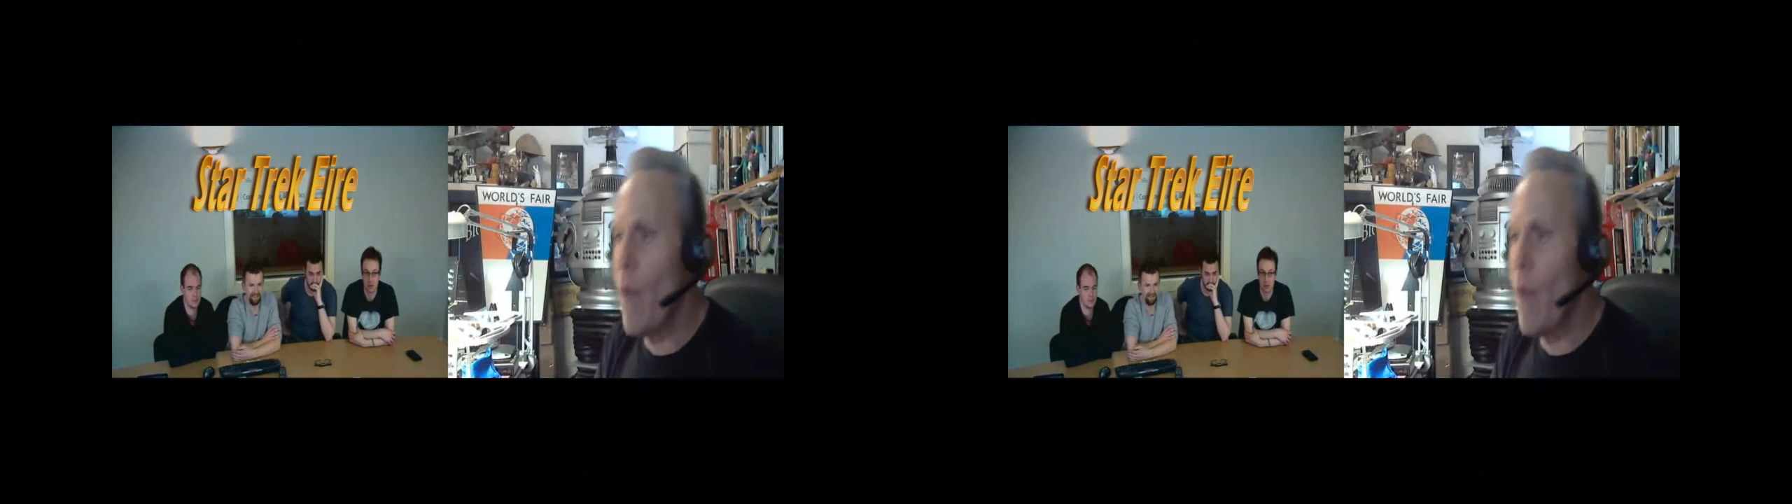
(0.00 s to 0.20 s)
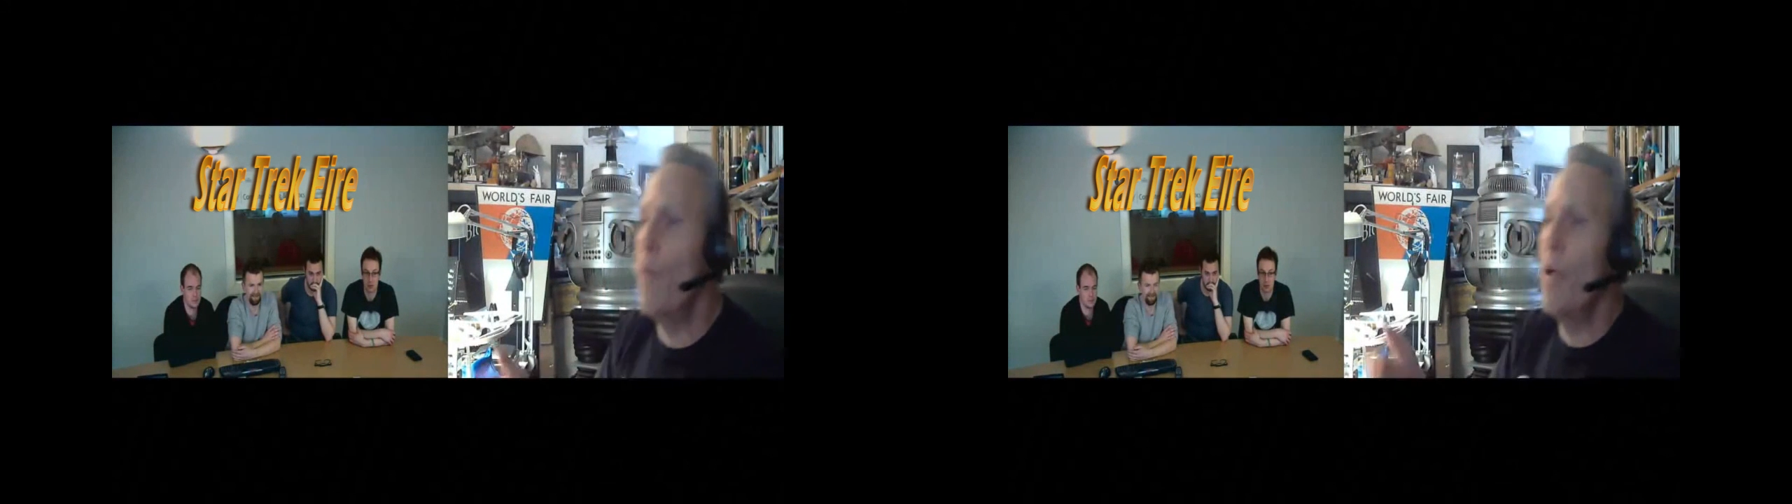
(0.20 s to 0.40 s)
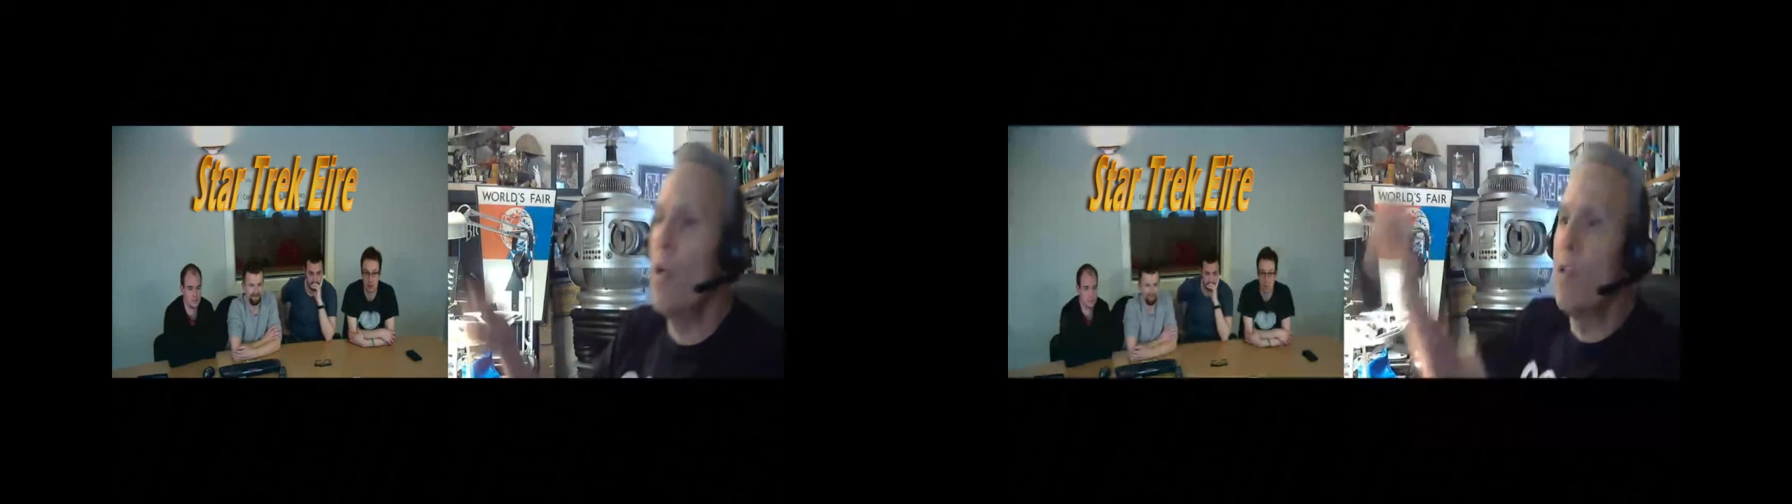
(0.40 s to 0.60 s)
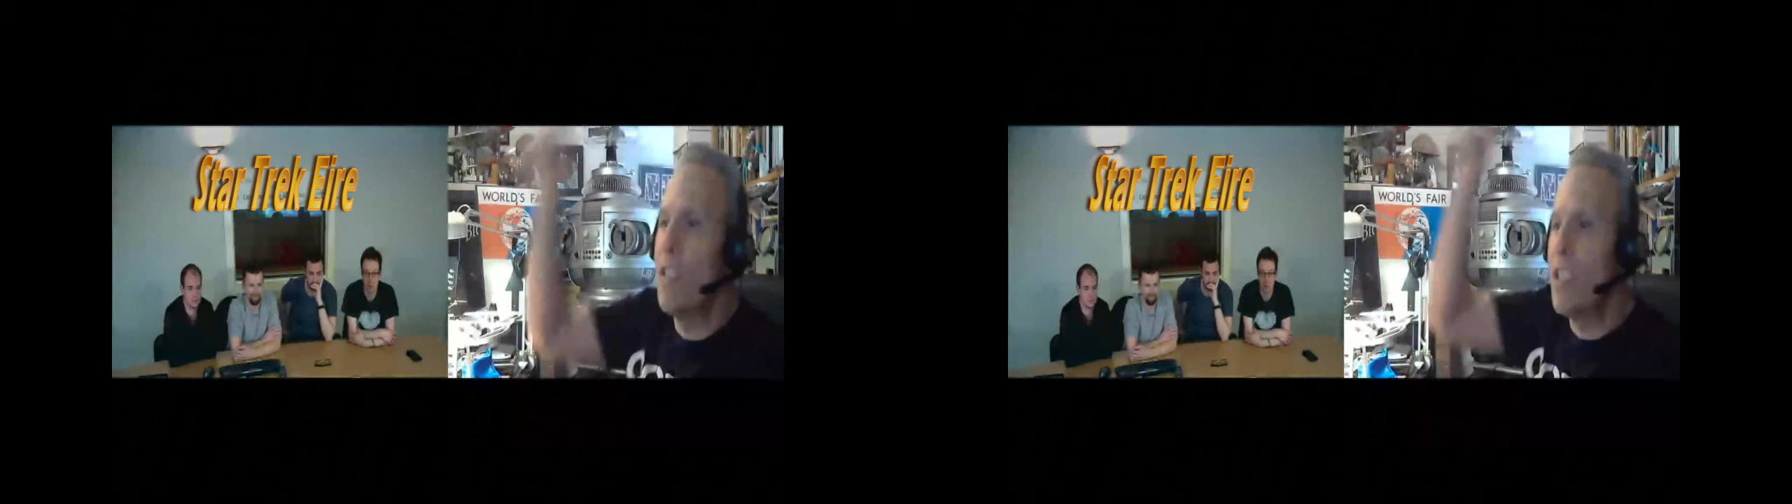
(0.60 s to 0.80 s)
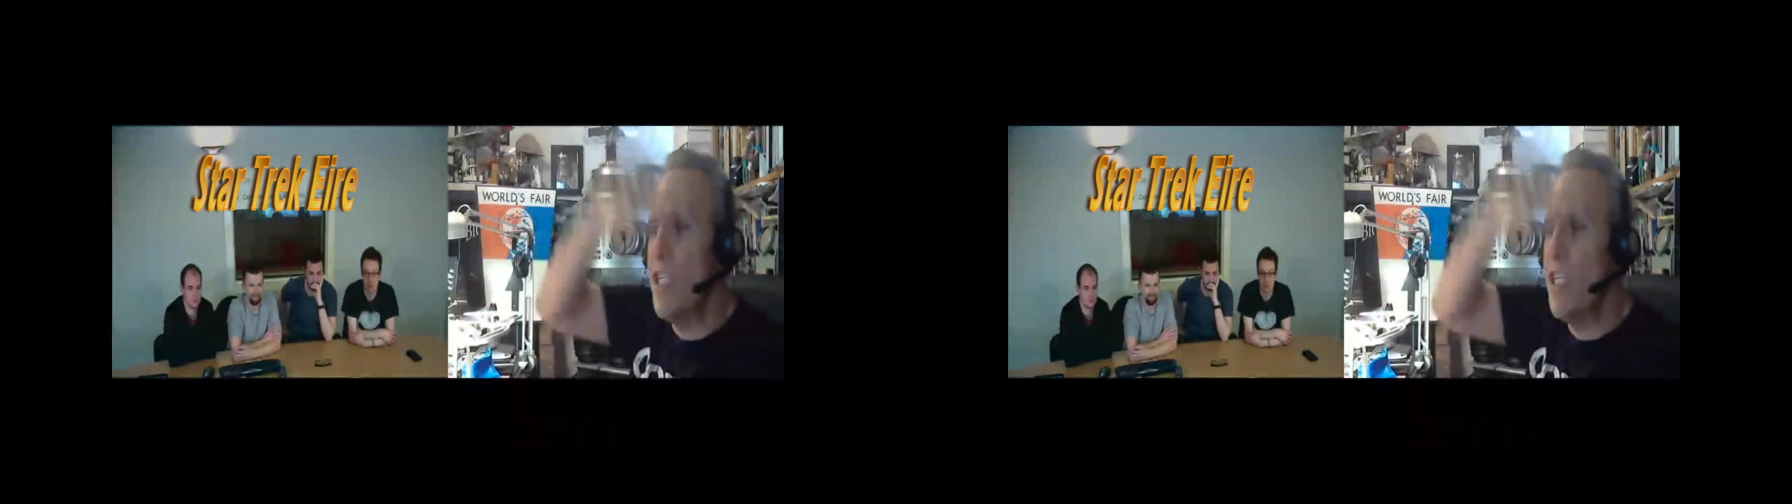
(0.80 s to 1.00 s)
And they would
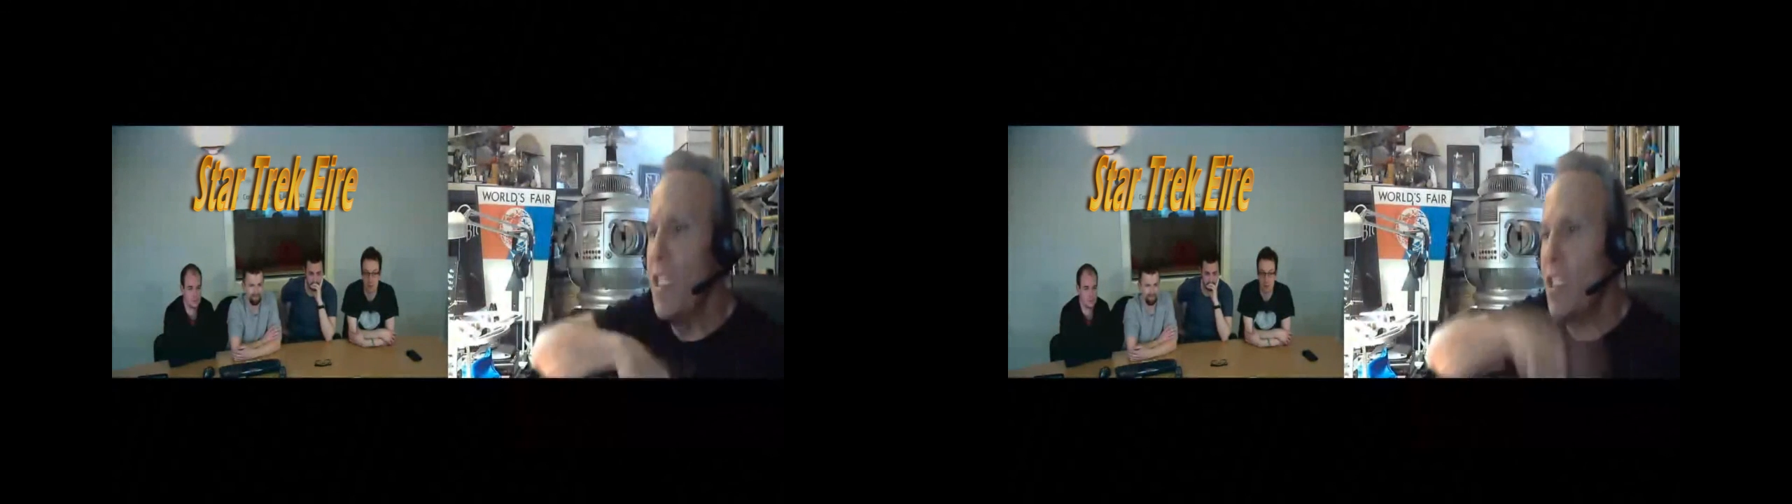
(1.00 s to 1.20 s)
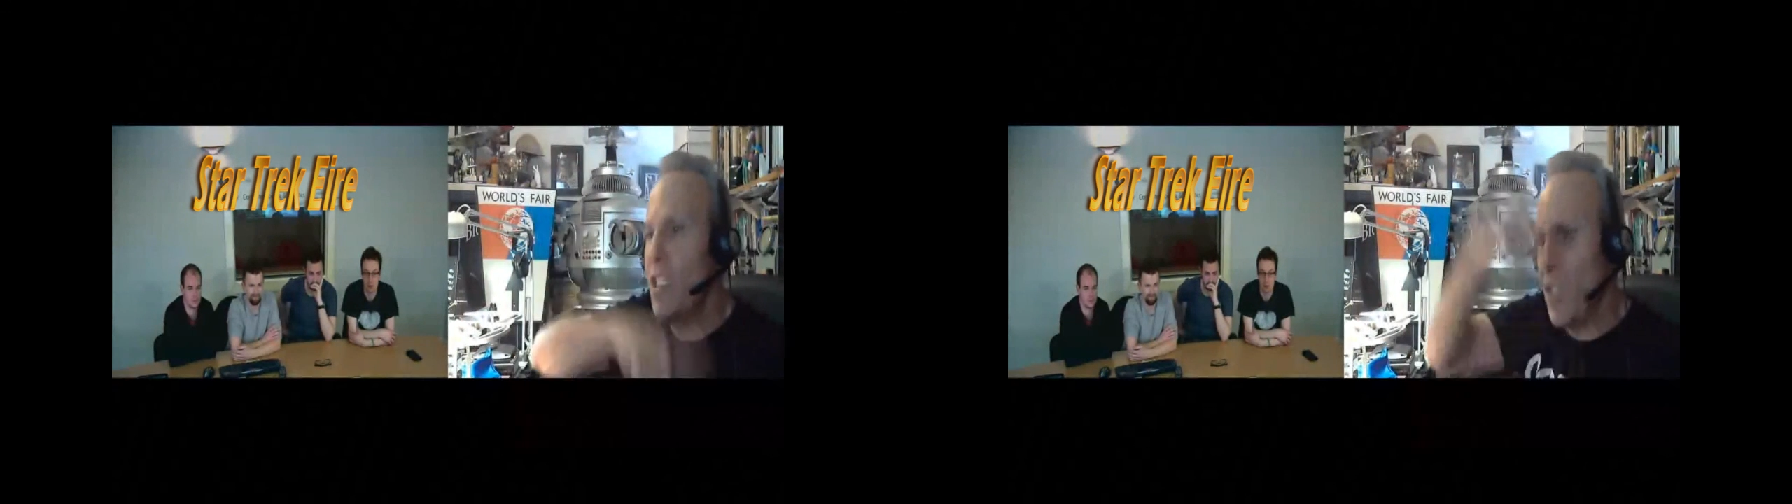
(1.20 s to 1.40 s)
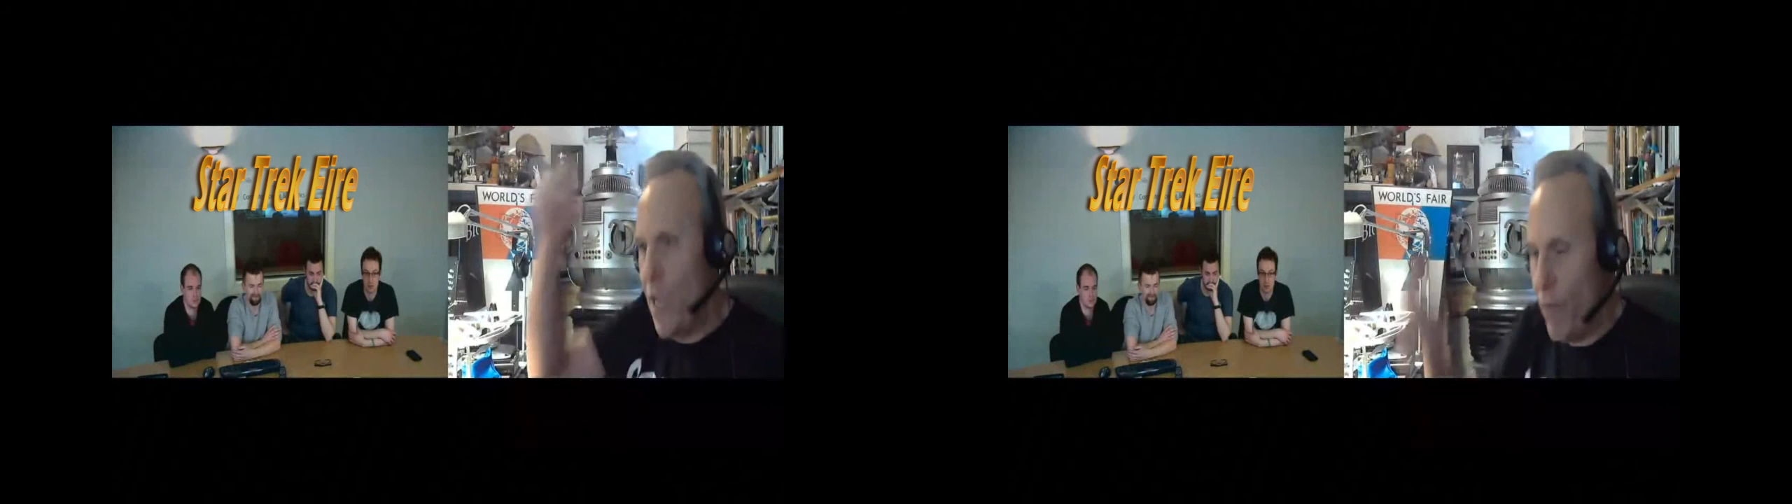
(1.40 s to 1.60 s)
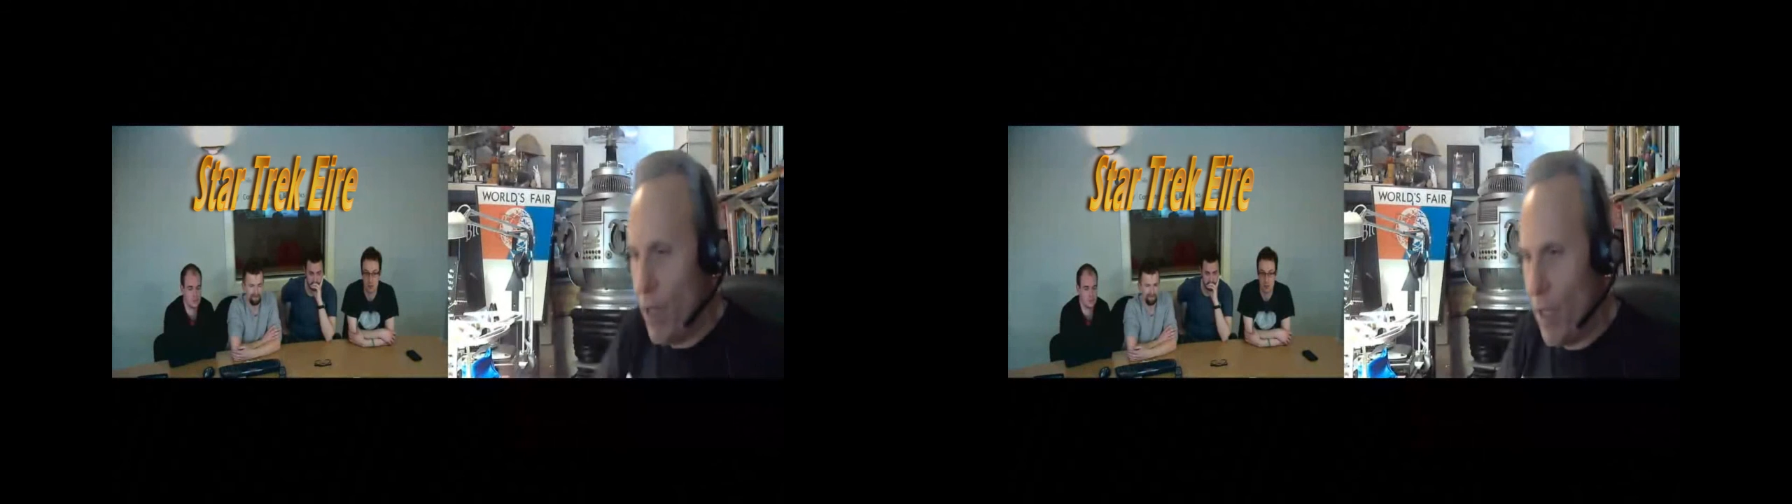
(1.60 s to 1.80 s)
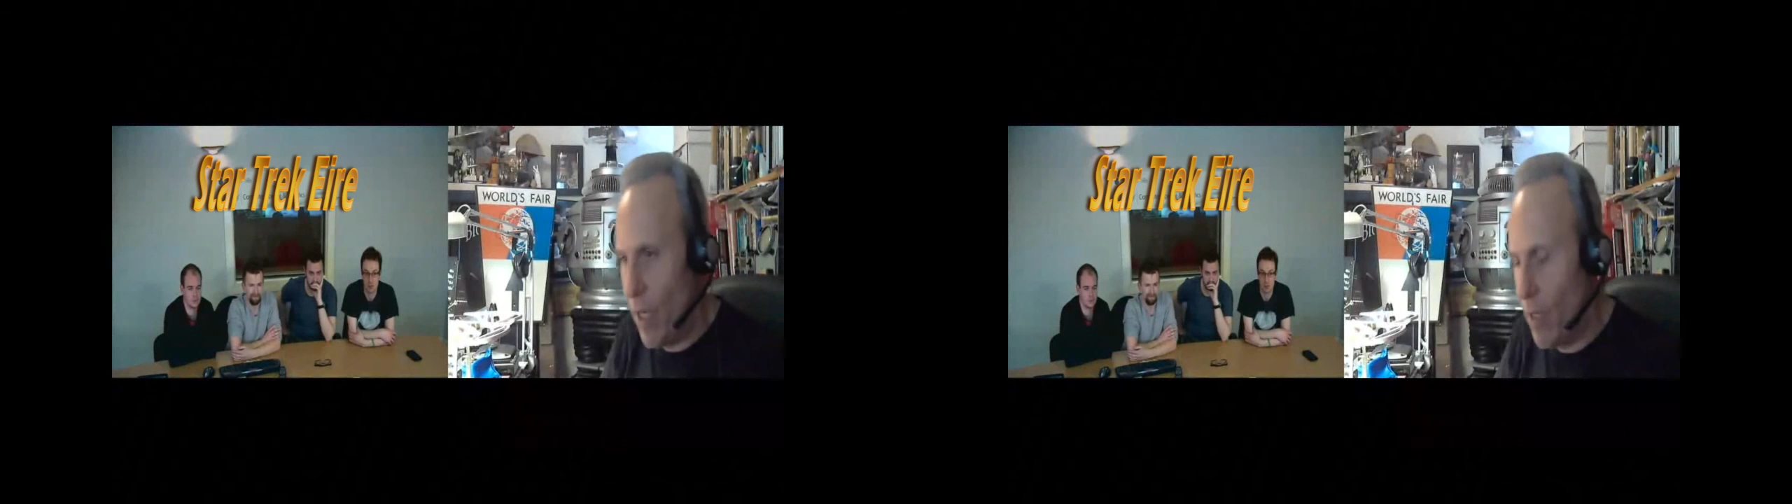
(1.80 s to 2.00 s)
build the ceilings into
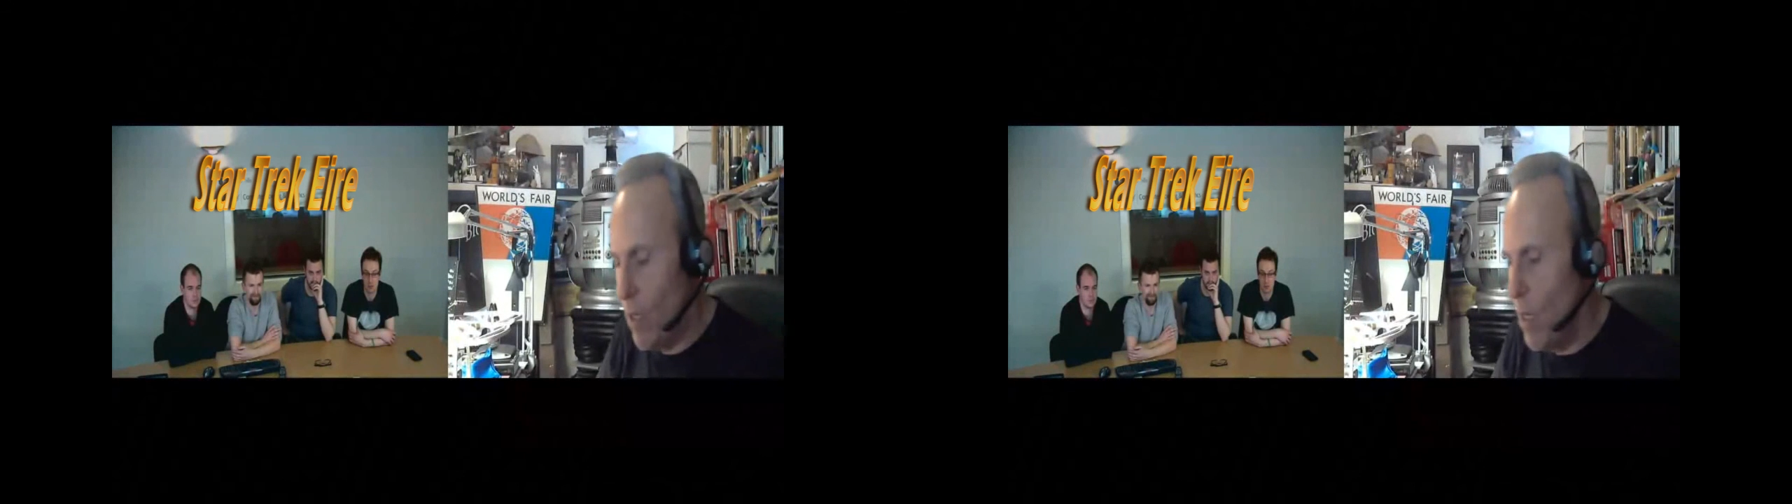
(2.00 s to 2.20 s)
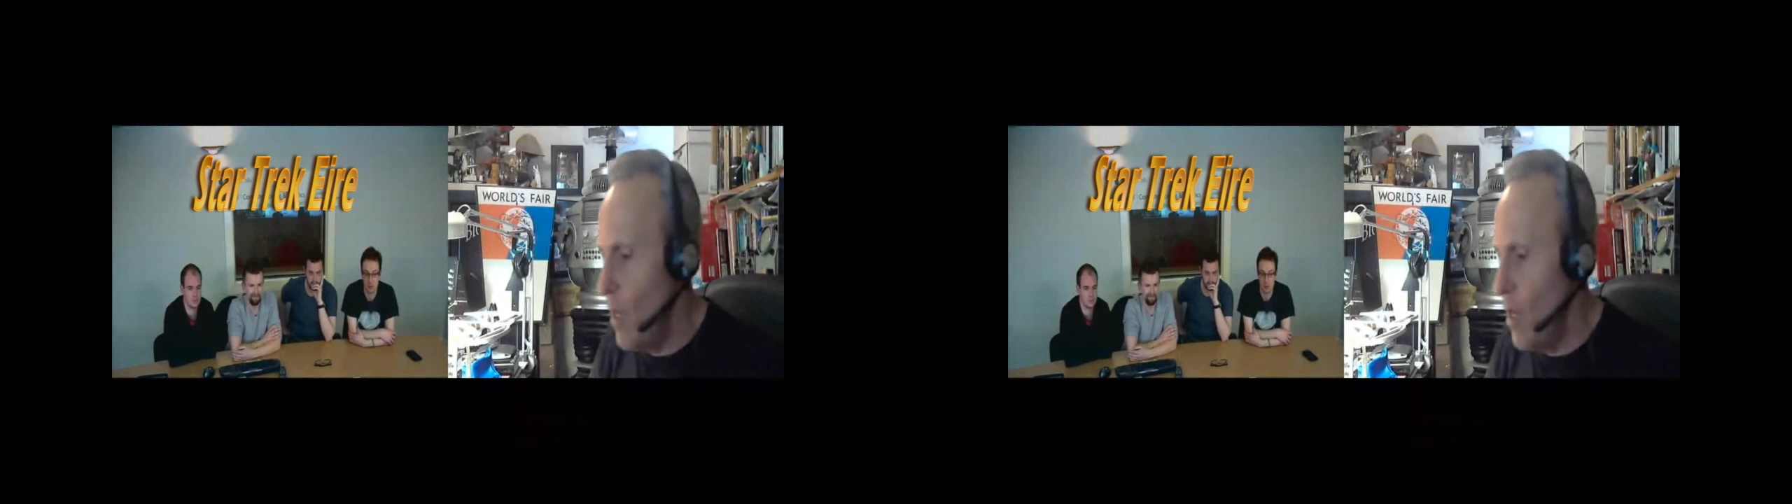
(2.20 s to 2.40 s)
everything.